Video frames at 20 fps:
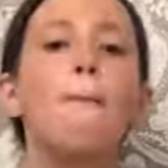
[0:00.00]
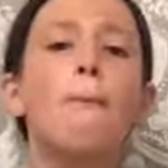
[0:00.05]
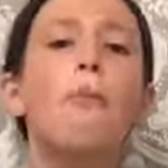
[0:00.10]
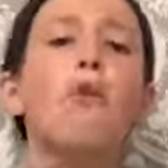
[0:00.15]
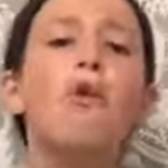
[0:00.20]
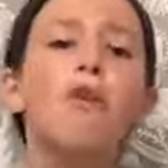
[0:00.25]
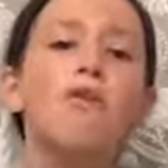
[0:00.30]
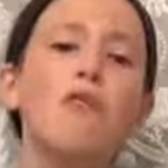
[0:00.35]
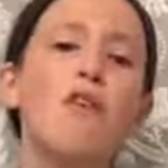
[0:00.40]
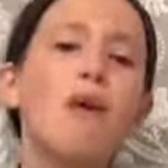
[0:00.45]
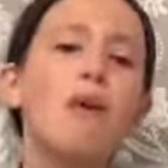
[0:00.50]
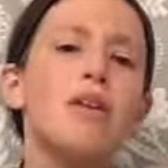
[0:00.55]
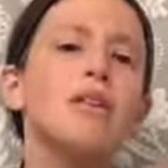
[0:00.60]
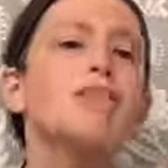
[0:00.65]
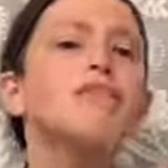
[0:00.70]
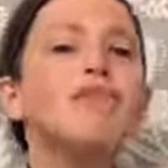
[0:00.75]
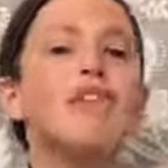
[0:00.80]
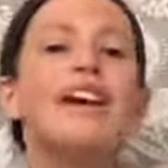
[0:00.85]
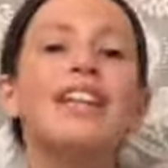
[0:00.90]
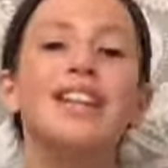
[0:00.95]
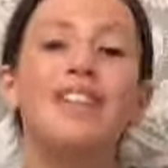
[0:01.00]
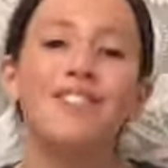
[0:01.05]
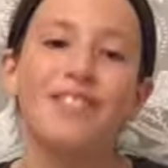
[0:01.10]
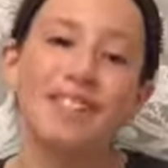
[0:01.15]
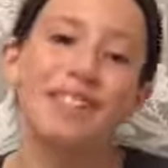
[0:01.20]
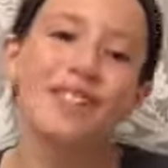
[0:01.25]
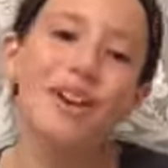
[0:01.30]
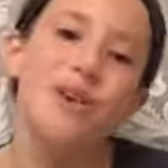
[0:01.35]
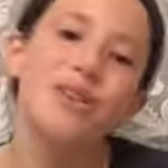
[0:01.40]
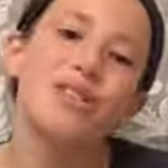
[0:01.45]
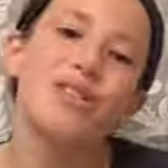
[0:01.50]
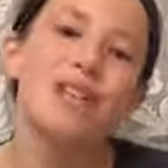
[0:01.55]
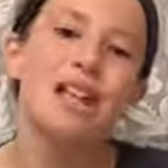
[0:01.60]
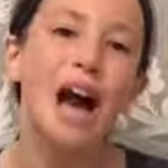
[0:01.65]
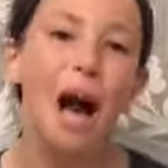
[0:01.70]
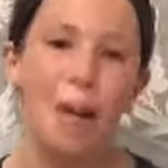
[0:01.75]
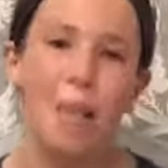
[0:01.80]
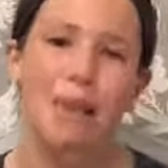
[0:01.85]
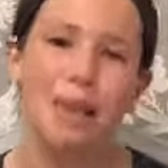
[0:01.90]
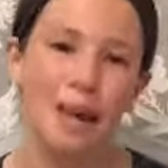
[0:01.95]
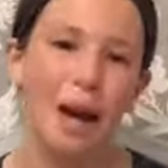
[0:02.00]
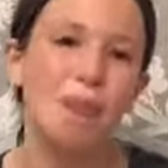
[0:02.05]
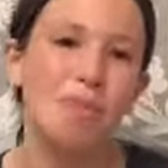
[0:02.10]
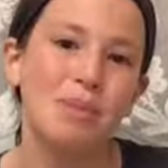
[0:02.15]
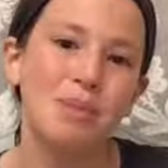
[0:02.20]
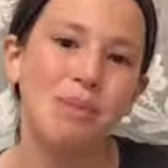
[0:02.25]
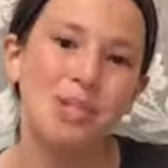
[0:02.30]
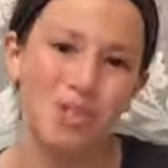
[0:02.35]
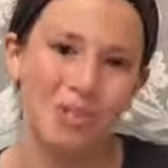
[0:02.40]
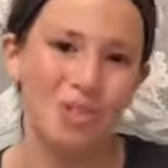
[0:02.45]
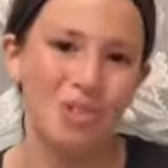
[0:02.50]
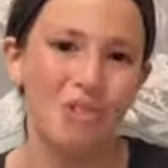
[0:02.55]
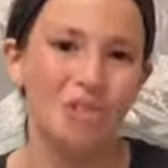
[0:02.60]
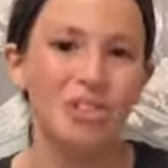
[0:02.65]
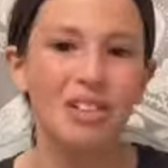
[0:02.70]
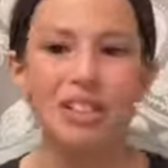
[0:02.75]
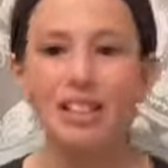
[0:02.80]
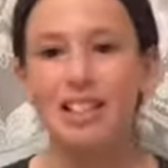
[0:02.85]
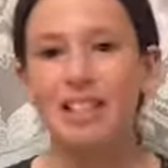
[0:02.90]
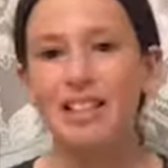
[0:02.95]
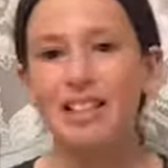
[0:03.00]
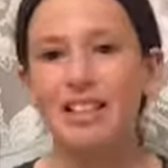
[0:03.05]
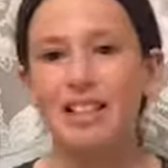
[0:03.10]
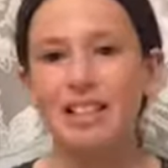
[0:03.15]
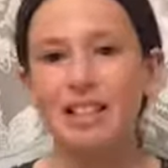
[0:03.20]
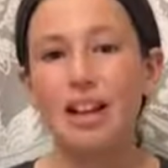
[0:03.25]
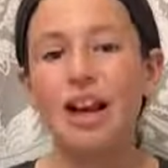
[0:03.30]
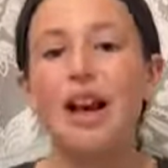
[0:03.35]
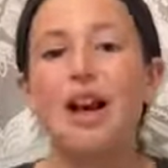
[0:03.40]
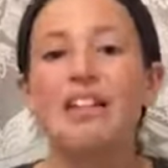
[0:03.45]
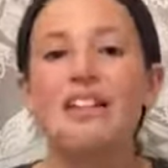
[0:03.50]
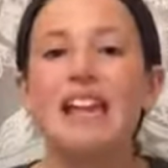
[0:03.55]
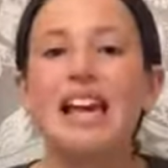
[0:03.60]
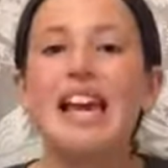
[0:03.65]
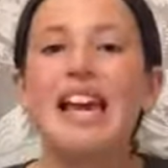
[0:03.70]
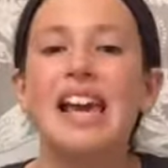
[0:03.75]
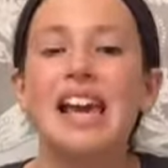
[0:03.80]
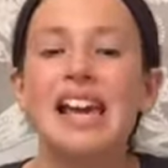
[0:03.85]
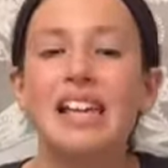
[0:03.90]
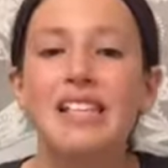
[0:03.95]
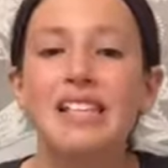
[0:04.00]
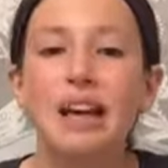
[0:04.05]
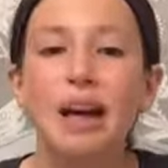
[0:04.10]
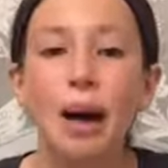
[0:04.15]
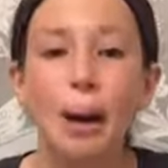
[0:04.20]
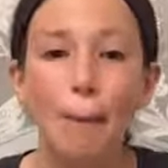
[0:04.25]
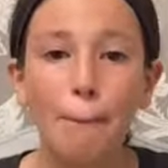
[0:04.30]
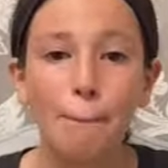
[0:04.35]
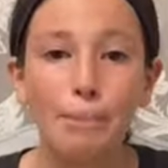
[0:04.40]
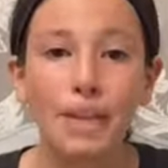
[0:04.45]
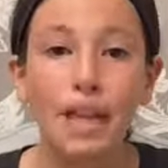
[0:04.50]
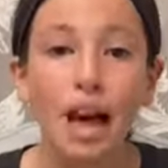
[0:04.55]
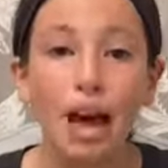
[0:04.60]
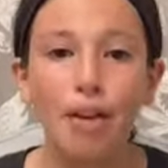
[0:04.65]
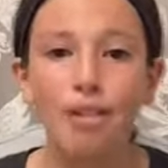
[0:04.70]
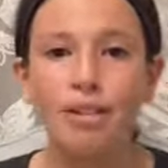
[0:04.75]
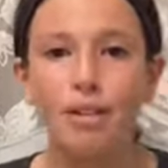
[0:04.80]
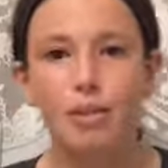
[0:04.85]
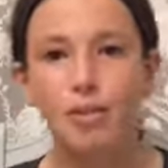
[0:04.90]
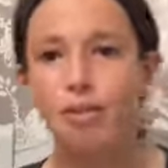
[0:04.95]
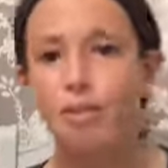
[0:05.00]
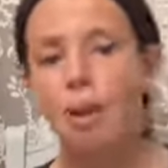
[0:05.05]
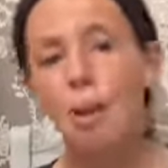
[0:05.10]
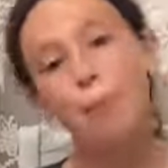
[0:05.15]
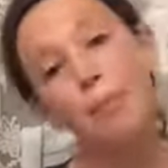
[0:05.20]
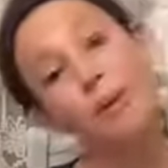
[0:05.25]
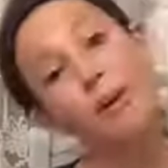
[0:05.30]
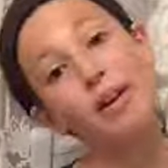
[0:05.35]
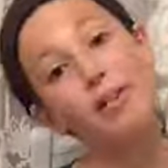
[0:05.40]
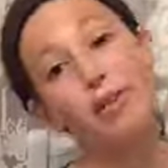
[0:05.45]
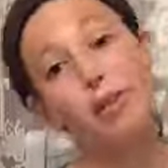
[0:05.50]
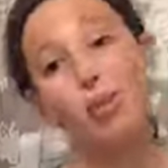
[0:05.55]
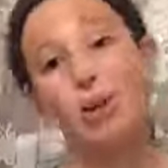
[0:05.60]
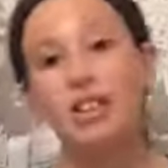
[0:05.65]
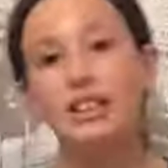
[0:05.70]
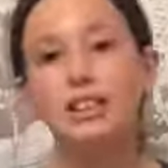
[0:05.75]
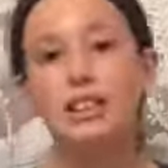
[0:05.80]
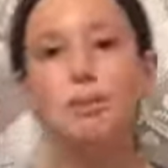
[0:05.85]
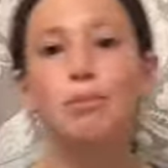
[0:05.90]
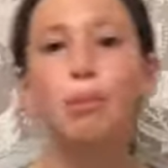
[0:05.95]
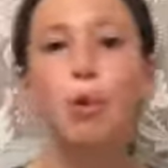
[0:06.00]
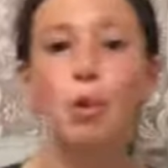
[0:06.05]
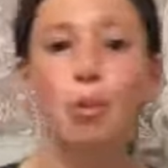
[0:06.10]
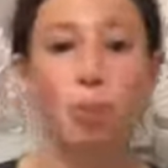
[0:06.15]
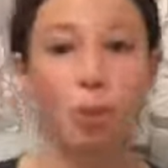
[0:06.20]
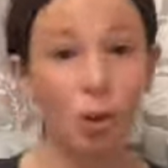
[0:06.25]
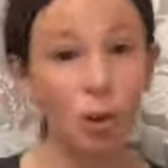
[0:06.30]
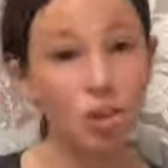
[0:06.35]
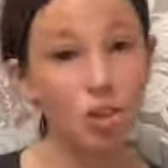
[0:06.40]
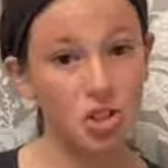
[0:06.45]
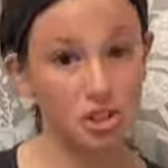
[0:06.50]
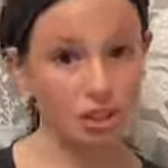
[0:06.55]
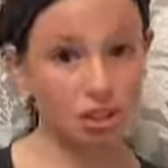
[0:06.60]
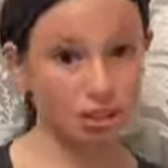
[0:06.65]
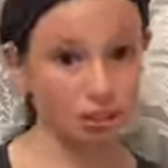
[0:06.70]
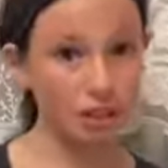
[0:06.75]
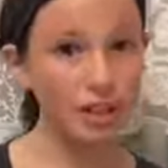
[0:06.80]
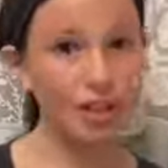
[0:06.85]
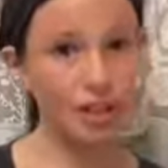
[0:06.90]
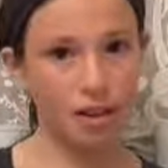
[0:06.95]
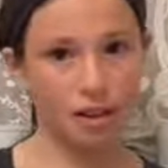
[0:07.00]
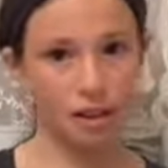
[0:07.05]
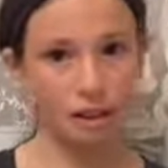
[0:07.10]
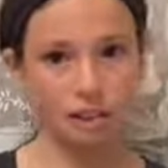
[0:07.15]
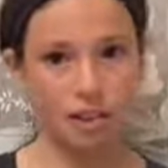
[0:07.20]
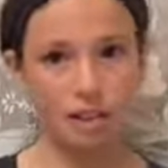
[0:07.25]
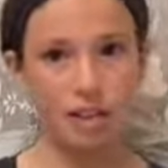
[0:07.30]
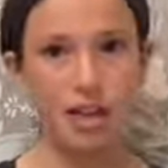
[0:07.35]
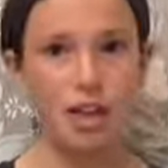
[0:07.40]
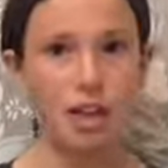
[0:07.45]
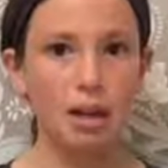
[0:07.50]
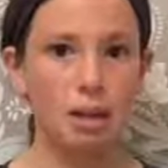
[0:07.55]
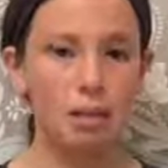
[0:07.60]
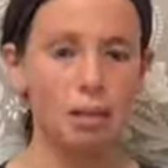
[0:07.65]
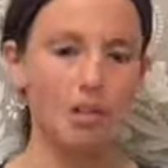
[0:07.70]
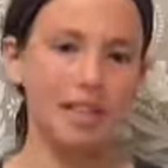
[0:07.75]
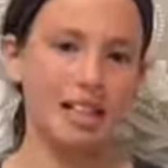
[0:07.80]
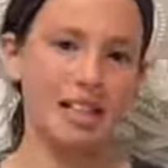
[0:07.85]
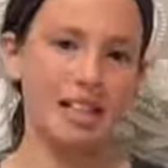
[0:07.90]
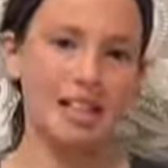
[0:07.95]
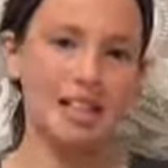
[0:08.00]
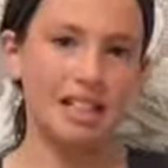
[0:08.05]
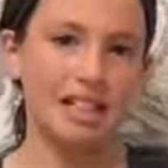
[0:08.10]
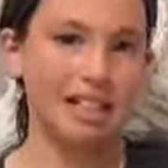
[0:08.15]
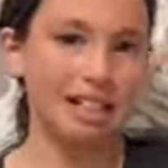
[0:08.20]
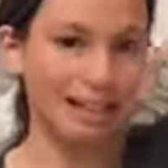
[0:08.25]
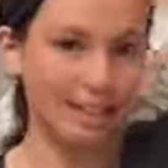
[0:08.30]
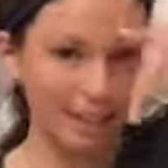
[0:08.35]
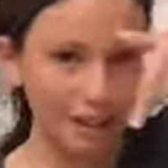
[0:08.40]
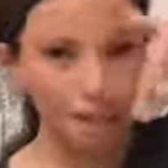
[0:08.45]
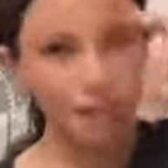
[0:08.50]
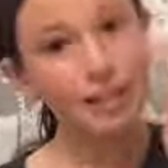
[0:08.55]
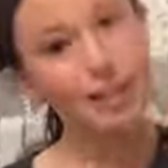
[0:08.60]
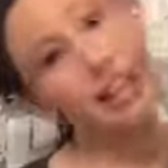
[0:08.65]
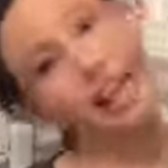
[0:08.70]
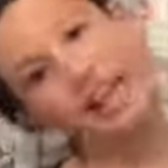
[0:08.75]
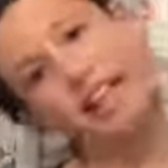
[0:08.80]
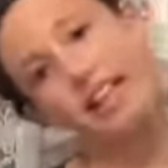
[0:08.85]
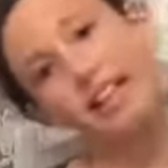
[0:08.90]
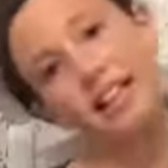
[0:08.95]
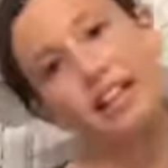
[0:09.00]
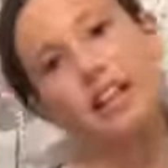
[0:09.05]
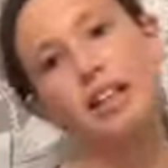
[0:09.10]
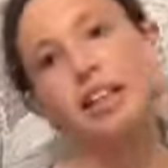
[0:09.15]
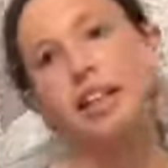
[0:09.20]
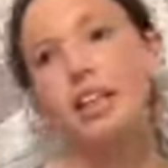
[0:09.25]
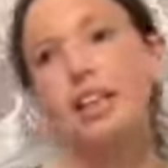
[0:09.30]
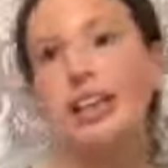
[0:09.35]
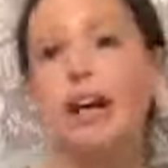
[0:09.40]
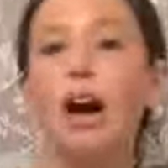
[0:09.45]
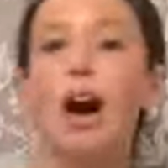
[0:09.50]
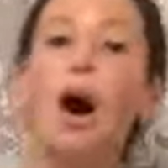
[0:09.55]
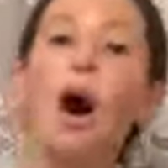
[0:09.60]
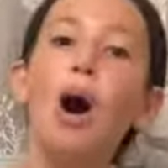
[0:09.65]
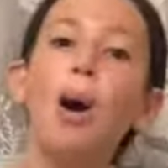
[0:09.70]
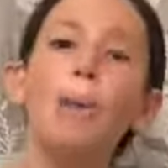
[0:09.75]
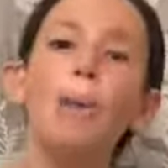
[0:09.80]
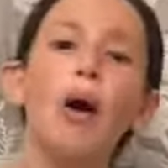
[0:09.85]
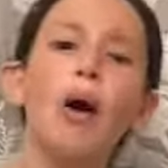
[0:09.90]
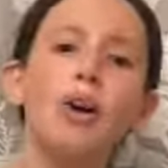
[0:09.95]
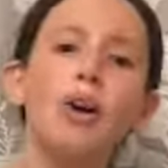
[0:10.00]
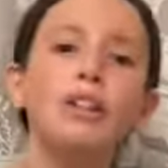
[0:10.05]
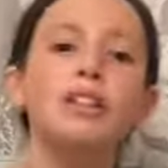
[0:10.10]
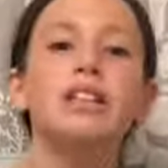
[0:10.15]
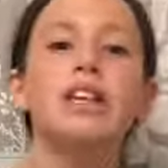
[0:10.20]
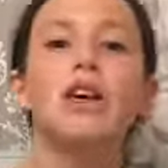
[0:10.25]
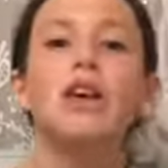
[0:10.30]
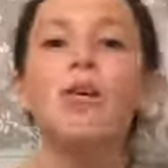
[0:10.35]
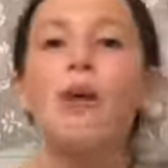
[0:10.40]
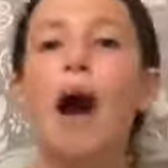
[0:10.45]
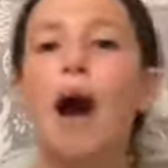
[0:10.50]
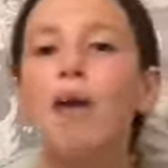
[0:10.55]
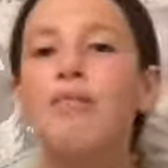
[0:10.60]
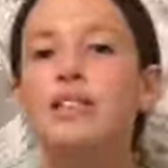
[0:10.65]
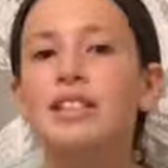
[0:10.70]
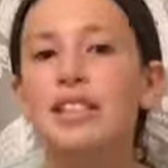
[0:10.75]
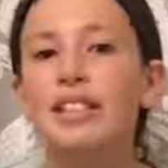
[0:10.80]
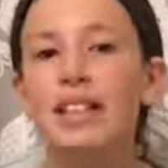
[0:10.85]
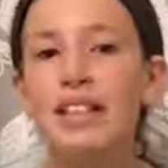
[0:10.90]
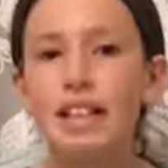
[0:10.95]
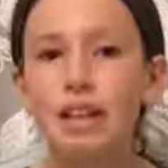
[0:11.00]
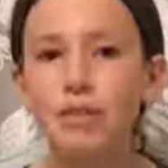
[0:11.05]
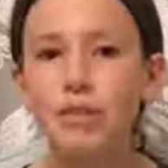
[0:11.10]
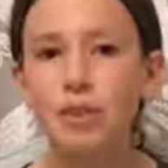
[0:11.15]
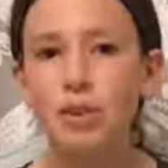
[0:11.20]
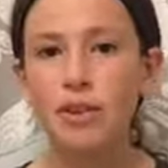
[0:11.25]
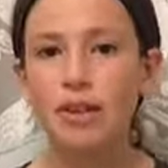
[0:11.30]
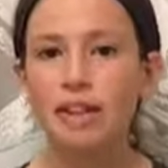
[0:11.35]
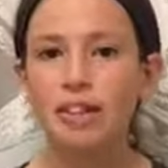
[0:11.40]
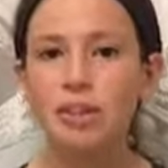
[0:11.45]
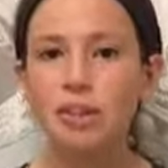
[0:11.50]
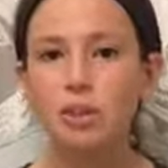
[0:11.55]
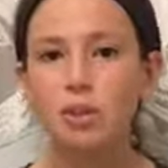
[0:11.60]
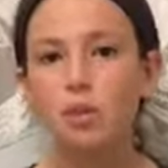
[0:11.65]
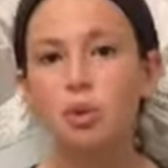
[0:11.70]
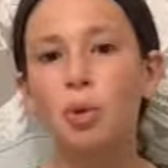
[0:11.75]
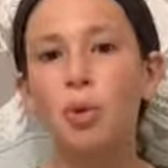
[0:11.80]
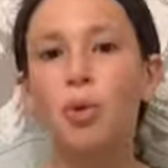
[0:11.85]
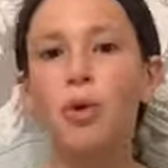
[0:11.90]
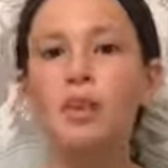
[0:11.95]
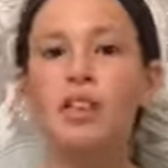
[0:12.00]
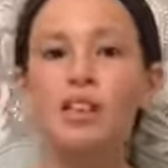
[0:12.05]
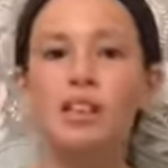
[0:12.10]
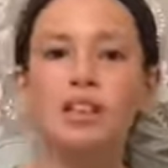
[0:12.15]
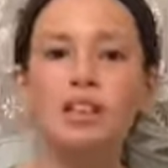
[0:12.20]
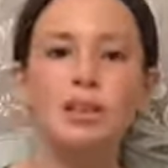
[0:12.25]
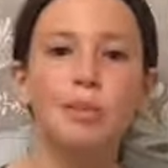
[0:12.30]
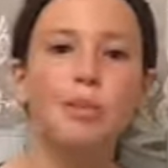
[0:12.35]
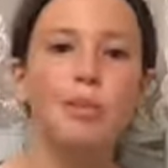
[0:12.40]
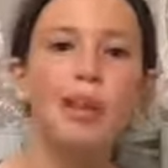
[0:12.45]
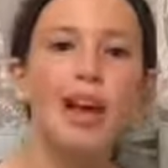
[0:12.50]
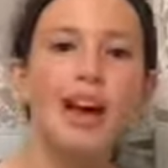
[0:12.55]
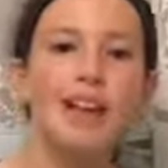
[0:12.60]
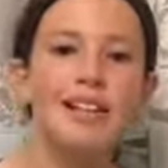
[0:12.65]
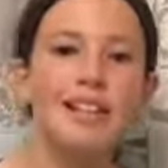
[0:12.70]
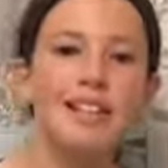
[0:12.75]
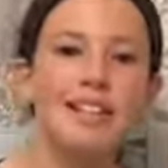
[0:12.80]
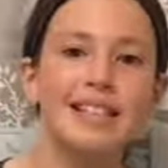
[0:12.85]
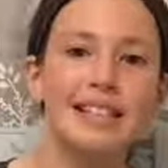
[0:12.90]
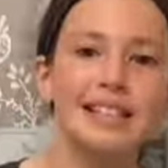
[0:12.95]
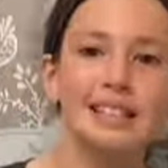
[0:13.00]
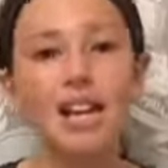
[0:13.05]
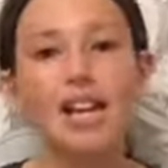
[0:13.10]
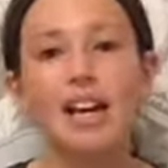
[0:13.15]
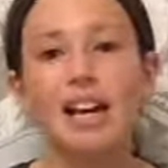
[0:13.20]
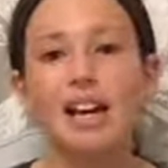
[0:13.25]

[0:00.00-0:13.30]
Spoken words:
more very funny videos coming up soon. And yeah, remember, if you want to see more bullet journal videos, please leave a like. Also, I was thinking of doing a school supplies thing